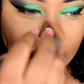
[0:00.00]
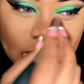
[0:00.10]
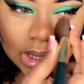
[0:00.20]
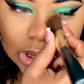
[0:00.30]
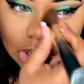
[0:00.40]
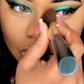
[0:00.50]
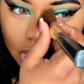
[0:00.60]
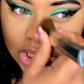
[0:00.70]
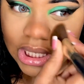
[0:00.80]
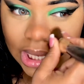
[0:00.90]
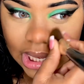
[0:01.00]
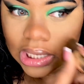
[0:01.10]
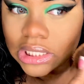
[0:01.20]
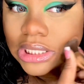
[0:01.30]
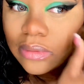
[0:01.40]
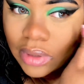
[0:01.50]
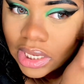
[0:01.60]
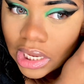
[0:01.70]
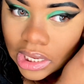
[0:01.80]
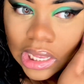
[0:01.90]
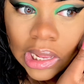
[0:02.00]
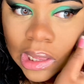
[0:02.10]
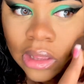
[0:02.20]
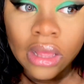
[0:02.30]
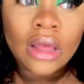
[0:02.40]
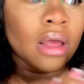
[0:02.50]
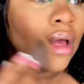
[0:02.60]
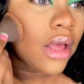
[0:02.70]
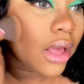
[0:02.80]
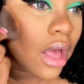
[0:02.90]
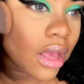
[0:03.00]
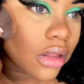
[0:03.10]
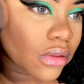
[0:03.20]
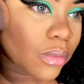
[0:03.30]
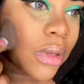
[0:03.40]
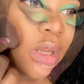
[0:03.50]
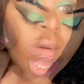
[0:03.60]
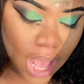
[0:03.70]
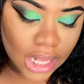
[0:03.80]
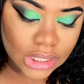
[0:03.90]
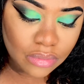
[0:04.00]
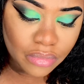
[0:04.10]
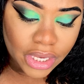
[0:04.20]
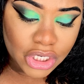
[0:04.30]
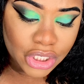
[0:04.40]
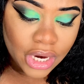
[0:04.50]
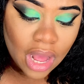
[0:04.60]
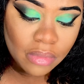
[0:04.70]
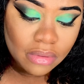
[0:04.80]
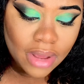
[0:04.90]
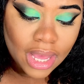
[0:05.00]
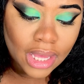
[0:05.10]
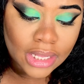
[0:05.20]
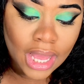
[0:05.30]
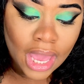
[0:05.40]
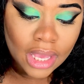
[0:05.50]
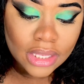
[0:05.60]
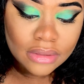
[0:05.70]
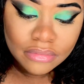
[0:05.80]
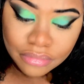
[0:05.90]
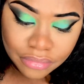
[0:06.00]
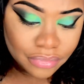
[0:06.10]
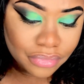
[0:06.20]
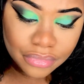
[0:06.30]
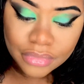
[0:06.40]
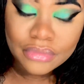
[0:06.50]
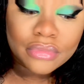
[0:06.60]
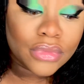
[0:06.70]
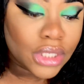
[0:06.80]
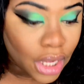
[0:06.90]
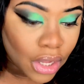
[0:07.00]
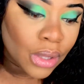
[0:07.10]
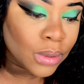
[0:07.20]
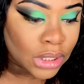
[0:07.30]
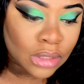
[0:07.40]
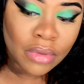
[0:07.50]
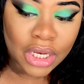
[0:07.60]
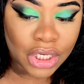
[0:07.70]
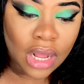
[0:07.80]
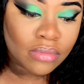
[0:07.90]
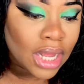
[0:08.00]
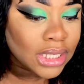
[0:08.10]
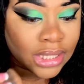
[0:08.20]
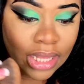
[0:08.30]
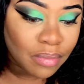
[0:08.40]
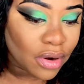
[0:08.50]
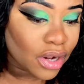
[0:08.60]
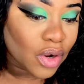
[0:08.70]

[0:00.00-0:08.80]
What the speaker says: This is what it takes to be Gaia Lupe. I have to make sure I'm in my like toes to make sure I'm not stepping on